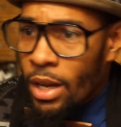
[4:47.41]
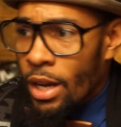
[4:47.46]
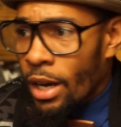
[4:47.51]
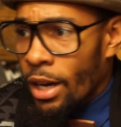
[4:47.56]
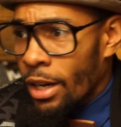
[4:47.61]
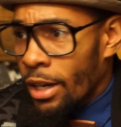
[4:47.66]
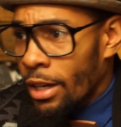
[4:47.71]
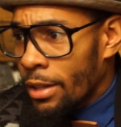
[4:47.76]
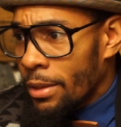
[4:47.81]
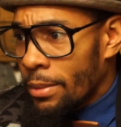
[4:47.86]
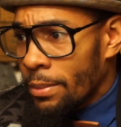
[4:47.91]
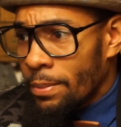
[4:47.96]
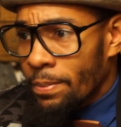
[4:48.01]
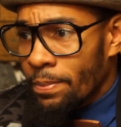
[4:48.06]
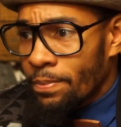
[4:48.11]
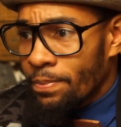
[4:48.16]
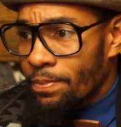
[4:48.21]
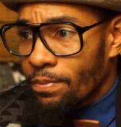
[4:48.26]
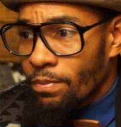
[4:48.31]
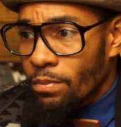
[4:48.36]

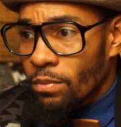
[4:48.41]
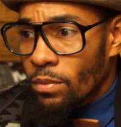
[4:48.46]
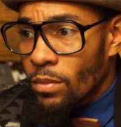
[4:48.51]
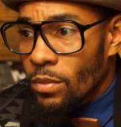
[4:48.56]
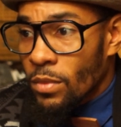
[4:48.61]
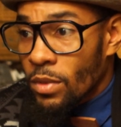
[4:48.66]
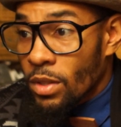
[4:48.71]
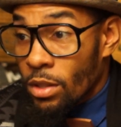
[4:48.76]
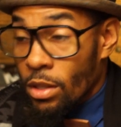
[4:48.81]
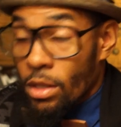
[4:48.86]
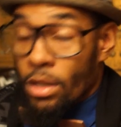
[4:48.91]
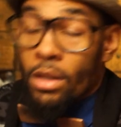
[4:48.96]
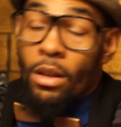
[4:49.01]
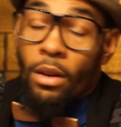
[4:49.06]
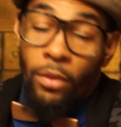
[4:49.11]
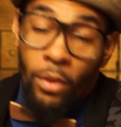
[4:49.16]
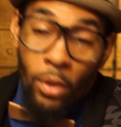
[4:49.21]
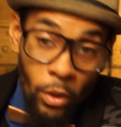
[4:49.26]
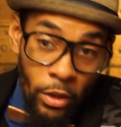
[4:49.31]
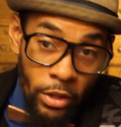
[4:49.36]

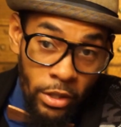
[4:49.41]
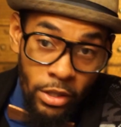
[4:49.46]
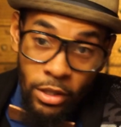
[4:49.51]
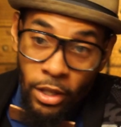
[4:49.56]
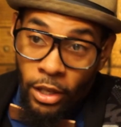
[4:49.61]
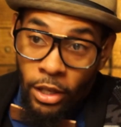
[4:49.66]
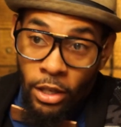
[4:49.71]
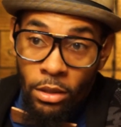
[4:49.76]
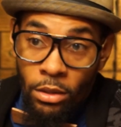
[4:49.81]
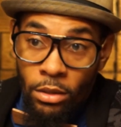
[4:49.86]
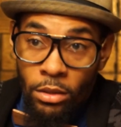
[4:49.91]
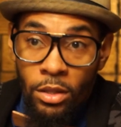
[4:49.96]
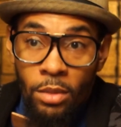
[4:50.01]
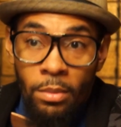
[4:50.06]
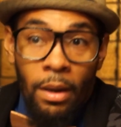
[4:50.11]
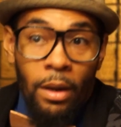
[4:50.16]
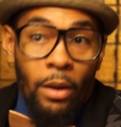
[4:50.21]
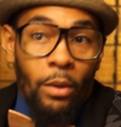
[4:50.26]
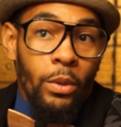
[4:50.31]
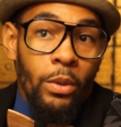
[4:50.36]
Of course, sticking to
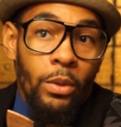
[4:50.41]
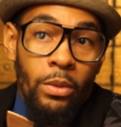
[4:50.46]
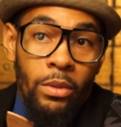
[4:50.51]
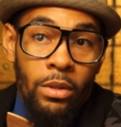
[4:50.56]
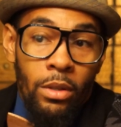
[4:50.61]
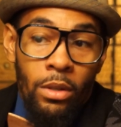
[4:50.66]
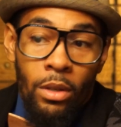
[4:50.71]
my roots,